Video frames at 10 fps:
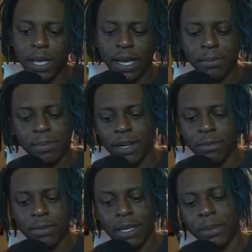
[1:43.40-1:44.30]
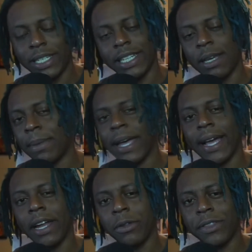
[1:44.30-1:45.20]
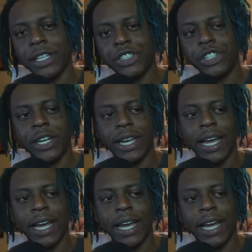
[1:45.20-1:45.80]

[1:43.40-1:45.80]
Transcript: Now, let me take that back. I don't think shitty.